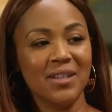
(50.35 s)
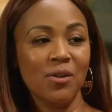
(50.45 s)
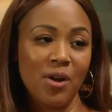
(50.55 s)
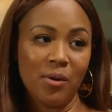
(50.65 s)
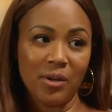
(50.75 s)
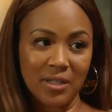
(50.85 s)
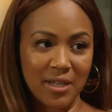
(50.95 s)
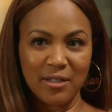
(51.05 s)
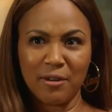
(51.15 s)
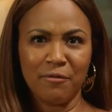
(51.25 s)
gonna notice,
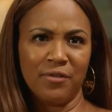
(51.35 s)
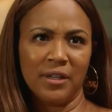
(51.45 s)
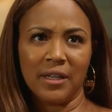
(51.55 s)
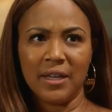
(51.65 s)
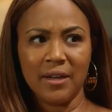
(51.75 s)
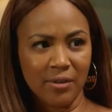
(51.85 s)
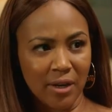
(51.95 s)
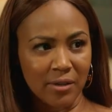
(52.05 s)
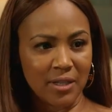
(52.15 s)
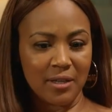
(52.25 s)
he's gonna feel it. He gonna
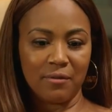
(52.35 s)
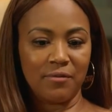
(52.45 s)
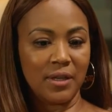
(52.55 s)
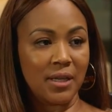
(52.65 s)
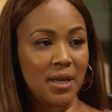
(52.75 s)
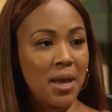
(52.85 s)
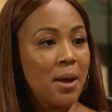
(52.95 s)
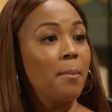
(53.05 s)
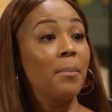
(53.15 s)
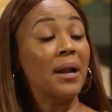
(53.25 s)
notice, he gonna feel it.
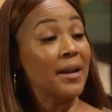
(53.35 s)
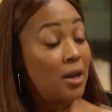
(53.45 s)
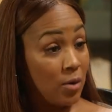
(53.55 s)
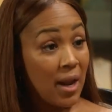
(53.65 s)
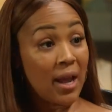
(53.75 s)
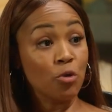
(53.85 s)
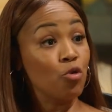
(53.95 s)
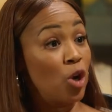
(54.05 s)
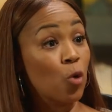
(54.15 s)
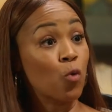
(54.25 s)
But I know now you
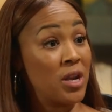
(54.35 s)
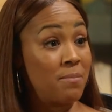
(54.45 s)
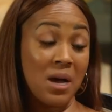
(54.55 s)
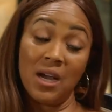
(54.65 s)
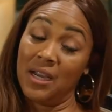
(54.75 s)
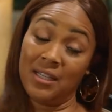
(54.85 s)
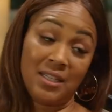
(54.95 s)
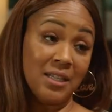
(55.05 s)
don't read minds.